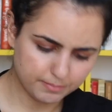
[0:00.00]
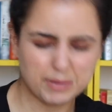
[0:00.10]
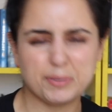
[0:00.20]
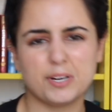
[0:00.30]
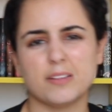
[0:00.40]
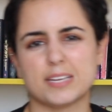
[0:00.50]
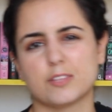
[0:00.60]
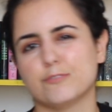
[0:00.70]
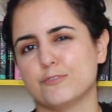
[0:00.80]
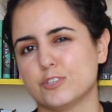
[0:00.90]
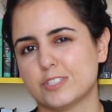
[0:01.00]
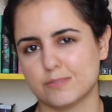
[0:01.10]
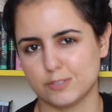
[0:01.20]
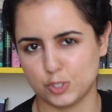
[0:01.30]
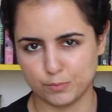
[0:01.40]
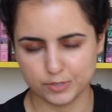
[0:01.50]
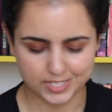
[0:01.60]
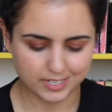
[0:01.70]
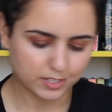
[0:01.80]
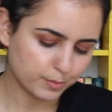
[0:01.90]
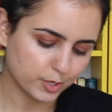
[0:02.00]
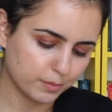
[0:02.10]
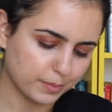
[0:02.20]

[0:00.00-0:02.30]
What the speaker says: maybe not like the first 2% of the book,